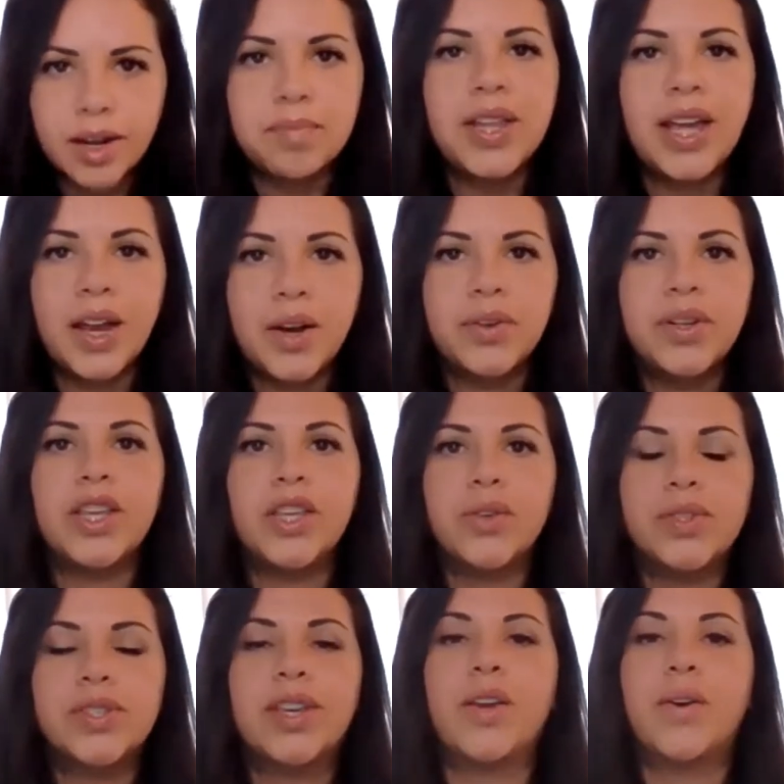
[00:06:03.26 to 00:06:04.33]
down and you
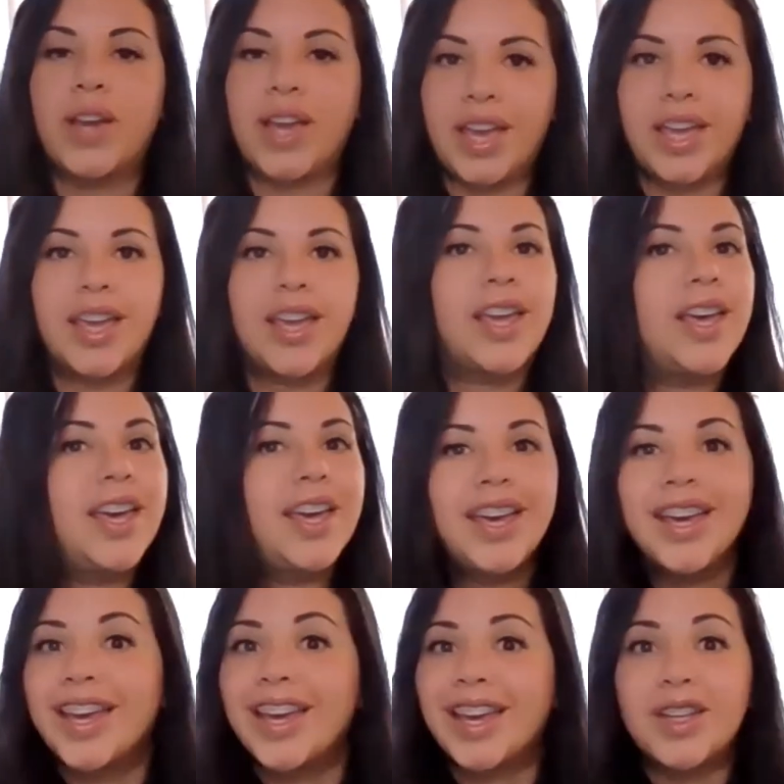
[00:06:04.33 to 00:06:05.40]
say, okay,
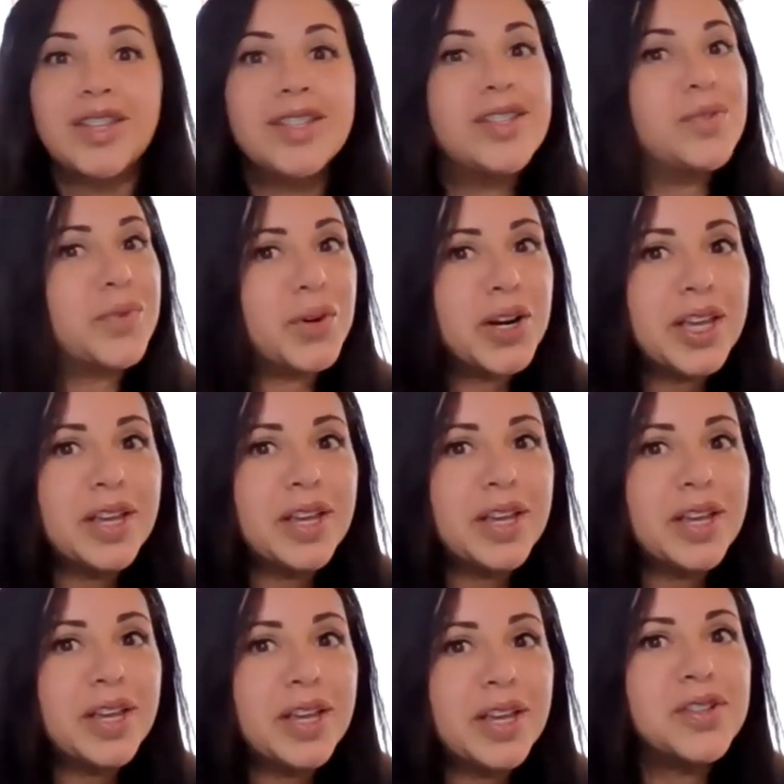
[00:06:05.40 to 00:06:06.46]
it's working
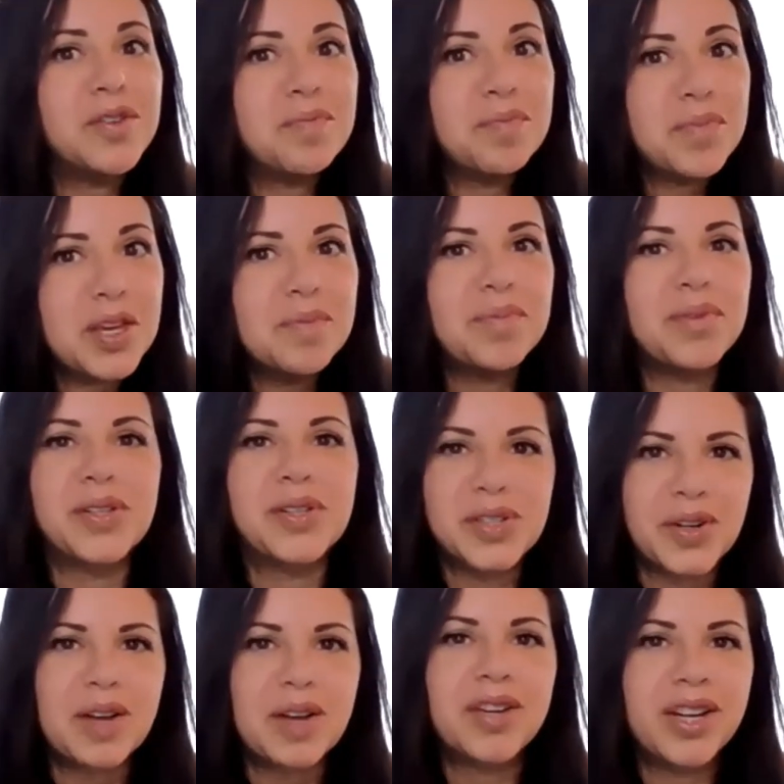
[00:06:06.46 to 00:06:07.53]
for some people, so
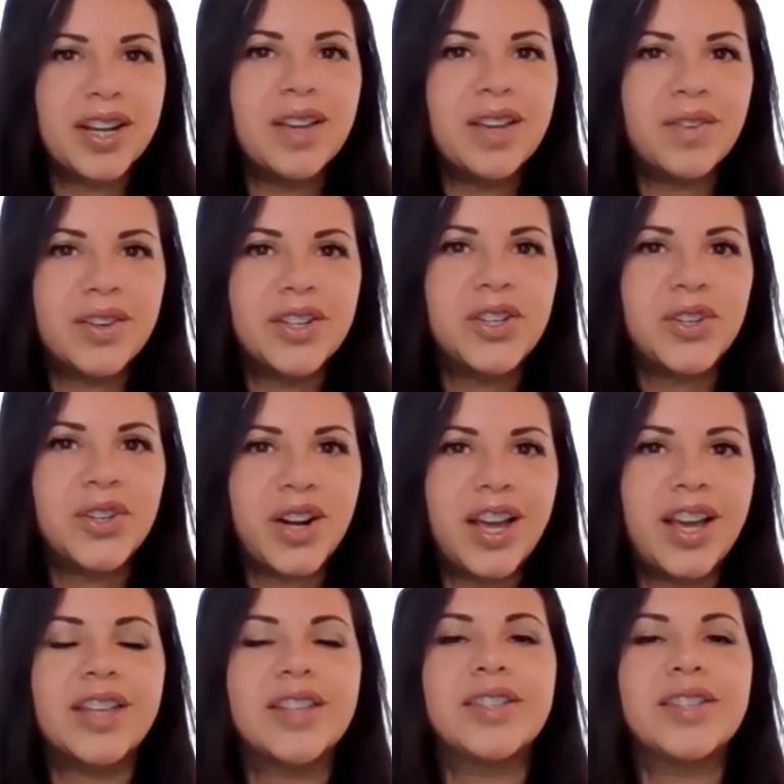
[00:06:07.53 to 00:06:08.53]
I'm gonna give it a try.